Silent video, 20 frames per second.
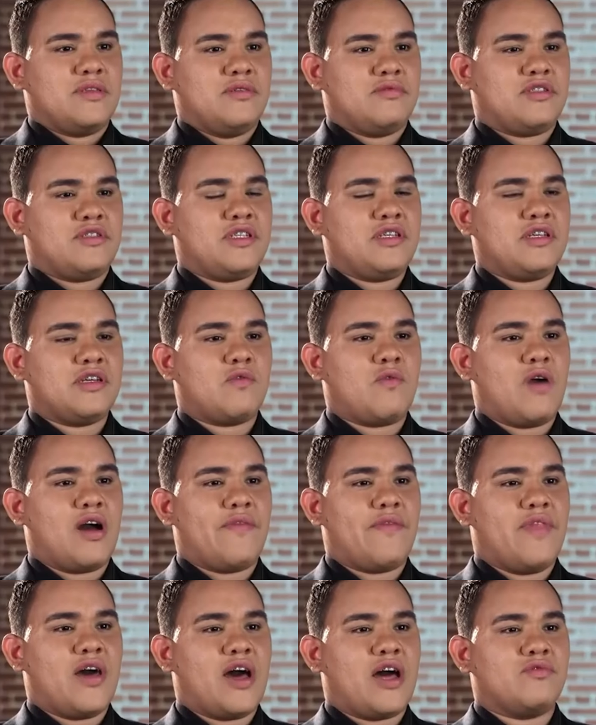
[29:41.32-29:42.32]
I had
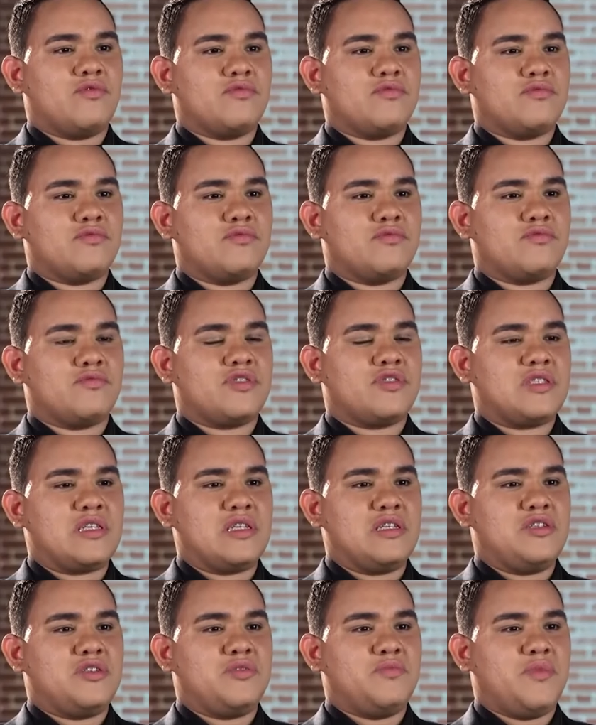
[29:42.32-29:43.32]
held ill feelings
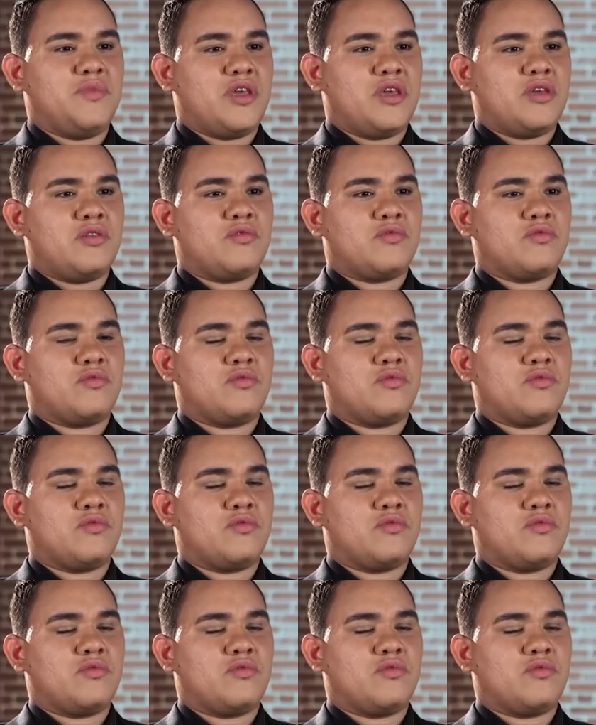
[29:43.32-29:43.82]
against him.